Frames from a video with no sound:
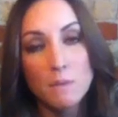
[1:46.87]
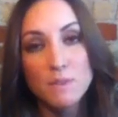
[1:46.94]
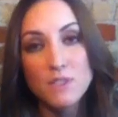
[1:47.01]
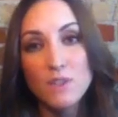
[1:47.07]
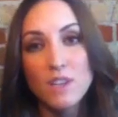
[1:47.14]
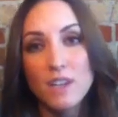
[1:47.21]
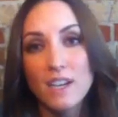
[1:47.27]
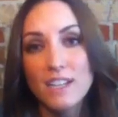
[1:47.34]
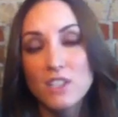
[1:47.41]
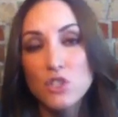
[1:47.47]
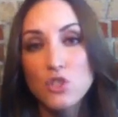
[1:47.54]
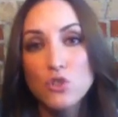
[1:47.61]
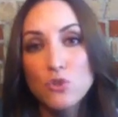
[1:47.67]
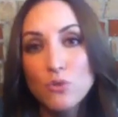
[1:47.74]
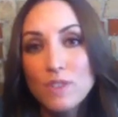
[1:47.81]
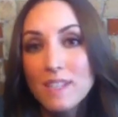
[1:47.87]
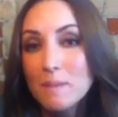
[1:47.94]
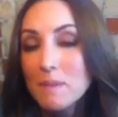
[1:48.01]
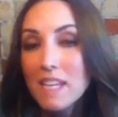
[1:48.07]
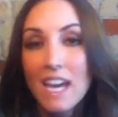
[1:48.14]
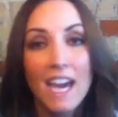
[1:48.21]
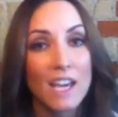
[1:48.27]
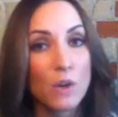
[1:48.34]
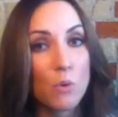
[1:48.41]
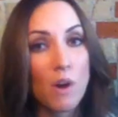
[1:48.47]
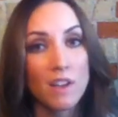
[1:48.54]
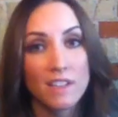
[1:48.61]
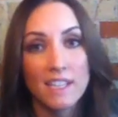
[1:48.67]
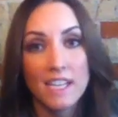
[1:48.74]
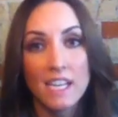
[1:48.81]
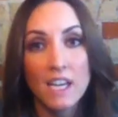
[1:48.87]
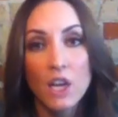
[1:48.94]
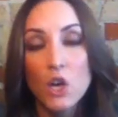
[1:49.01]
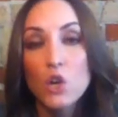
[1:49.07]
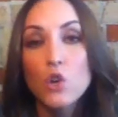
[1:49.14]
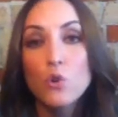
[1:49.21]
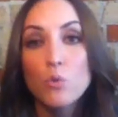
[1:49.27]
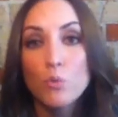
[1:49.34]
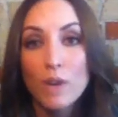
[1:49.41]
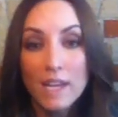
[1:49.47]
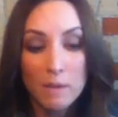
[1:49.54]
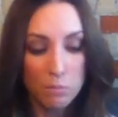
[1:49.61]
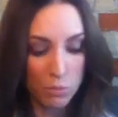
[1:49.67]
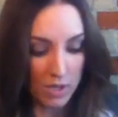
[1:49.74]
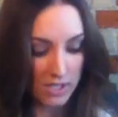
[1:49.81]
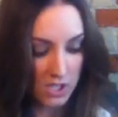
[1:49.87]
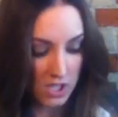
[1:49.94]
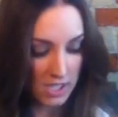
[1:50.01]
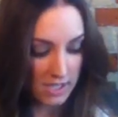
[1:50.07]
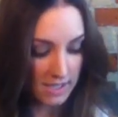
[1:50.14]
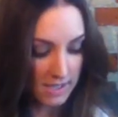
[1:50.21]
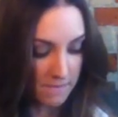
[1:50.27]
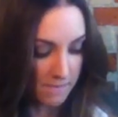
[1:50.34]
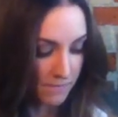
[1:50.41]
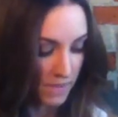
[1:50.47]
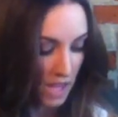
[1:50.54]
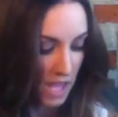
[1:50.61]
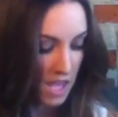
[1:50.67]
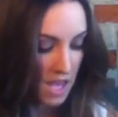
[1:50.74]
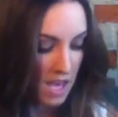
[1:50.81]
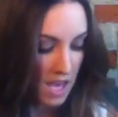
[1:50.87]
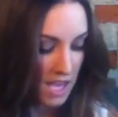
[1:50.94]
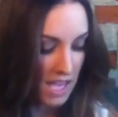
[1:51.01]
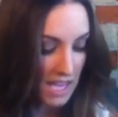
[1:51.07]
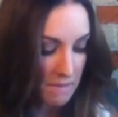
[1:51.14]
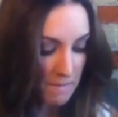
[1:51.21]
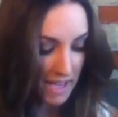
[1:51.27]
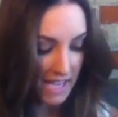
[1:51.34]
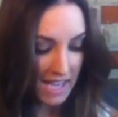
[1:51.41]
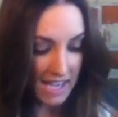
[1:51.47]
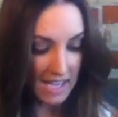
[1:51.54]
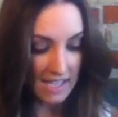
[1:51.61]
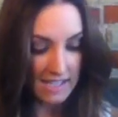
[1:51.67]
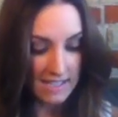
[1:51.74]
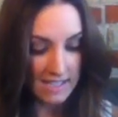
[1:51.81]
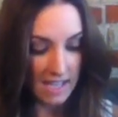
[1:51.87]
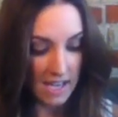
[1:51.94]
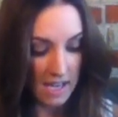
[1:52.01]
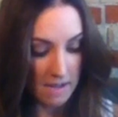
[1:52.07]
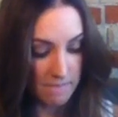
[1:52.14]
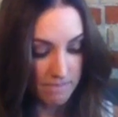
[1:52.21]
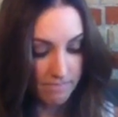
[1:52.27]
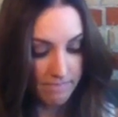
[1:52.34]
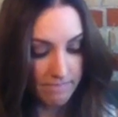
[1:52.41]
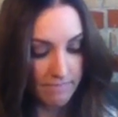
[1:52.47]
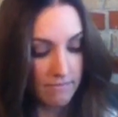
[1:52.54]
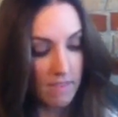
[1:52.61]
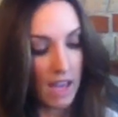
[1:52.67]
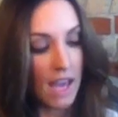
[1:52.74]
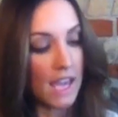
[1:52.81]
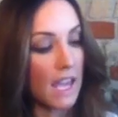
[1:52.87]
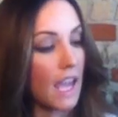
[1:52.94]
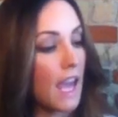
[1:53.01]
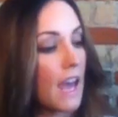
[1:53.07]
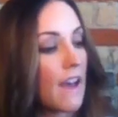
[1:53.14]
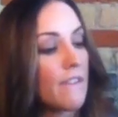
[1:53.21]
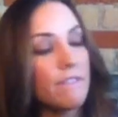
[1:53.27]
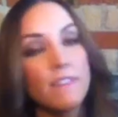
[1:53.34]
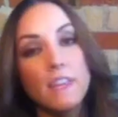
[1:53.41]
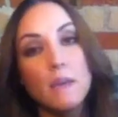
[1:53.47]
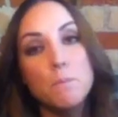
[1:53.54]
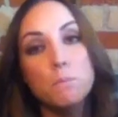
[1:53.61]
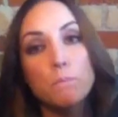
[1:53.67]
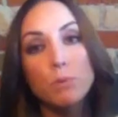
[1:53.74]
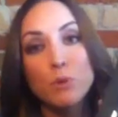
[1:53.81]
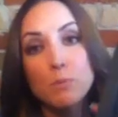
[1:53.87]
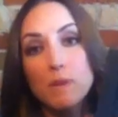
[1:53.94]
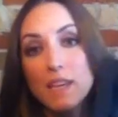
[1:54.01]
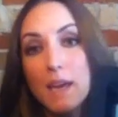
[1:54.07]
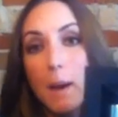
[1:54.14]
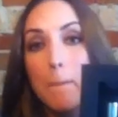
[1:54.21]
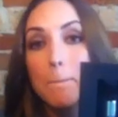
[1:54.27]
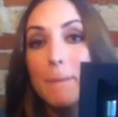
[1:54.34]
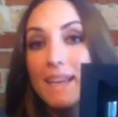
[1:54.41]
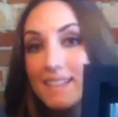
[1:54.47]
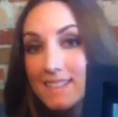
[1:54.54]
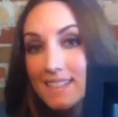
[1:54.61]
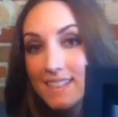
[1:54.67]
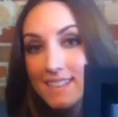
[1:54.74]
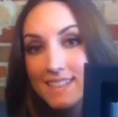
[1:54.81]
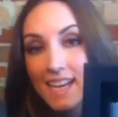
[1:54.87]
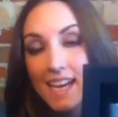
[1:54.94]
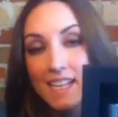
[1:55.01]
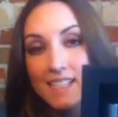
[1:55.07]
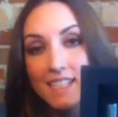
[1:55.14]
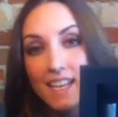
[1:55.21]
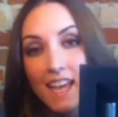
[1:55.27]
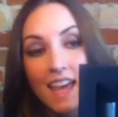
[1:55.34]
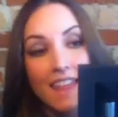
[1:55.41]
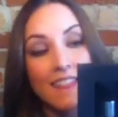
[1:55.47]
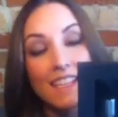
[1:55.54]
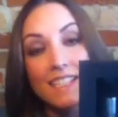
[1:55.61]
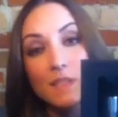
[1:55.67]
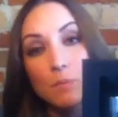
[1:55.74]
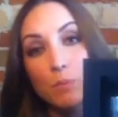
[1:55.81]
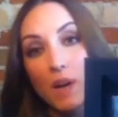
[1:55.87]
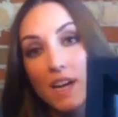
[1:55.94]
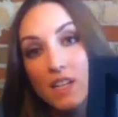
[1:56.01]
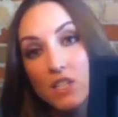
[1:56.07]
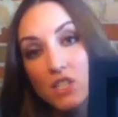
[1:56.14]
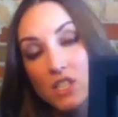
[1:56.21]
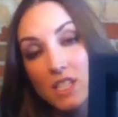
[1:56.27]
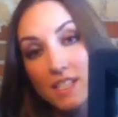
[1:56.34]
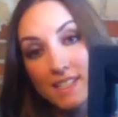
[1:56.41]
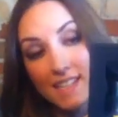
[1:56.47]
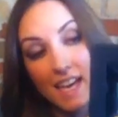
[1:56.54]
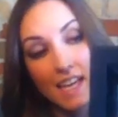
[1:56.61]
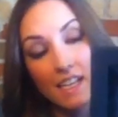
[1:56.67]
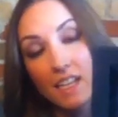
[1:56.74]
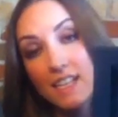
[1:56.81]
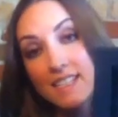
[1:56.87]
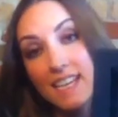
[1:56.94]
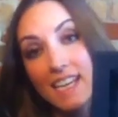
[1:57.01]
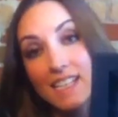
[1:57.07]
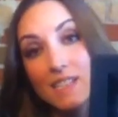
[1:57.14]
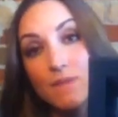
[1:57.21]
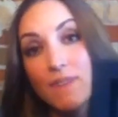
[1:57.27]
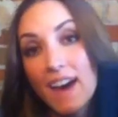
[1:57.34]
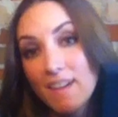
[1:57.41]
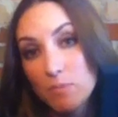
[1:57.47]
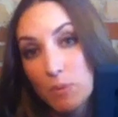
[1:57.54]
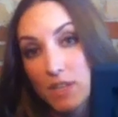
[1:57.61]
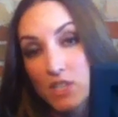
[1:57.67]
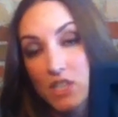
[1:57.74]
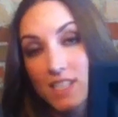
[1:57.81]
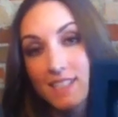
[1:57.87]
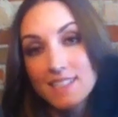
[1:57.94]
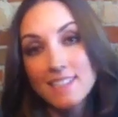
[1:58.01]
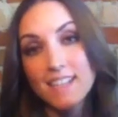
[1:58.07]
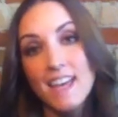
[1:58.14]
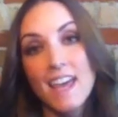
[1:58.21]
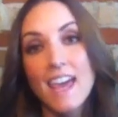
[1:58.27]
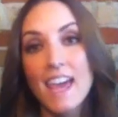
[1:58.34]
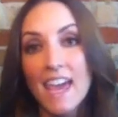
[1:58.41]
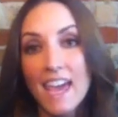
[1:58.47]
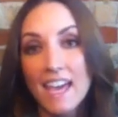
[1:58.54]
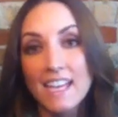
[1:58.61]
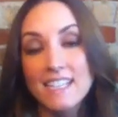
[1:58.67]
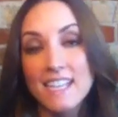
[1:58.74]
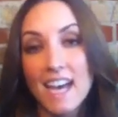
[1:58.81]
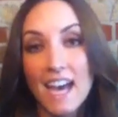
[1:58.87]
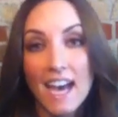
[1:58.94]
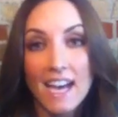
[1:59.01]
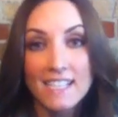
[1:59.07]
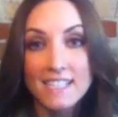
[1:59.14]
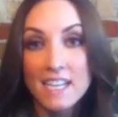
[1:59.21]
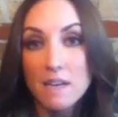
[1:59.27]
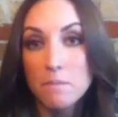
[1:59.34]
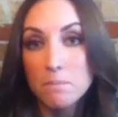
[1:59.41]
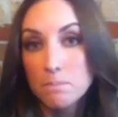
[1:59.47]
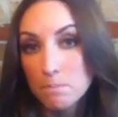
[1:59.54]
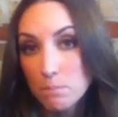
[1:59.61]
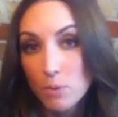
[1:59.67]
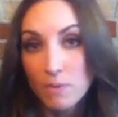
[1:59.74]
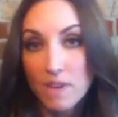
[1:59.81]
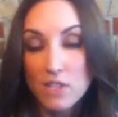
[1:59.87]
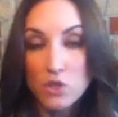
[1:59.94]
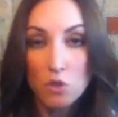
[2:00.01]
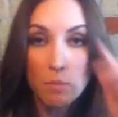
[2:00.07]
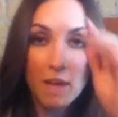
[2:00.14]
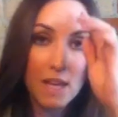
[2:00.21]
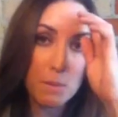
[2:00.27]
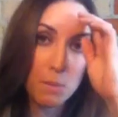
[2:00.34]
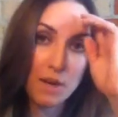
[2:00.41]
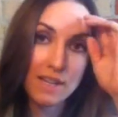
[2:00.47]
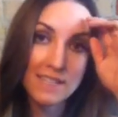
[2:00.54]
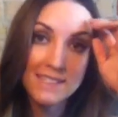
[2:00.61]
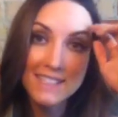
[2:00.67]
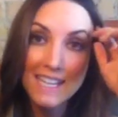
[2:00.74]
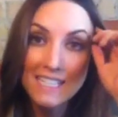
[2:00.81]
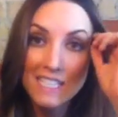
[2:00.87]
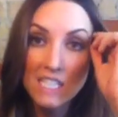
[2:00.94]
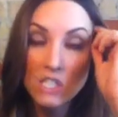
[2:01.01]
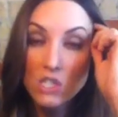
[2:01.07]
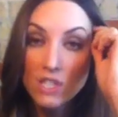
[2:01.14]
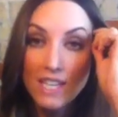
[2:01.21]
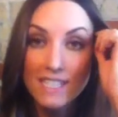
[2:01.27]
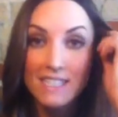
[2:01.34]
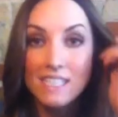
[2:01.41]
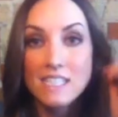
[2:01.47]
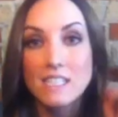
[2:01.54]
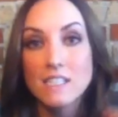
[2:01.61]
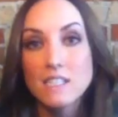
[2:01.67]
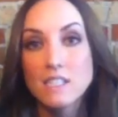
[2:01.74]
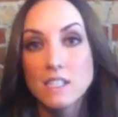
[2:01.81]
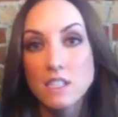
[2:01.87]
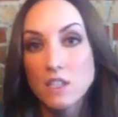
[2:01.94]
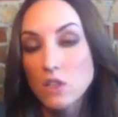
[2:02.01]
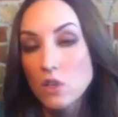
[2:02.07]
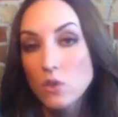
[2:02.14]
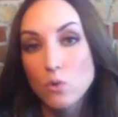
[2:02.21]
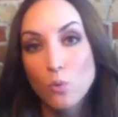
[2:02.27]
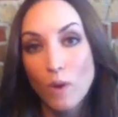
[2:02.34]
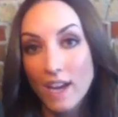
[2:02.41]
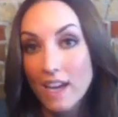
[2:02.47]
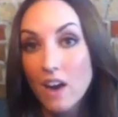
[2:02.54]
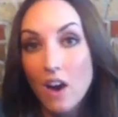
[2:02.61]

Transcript: So they're extremely high quality, great brushes. In my hand, I have the Bhumi Basic Set. This brush set contains 5 brushes, and as a professional makeup artist, I teach lessons quite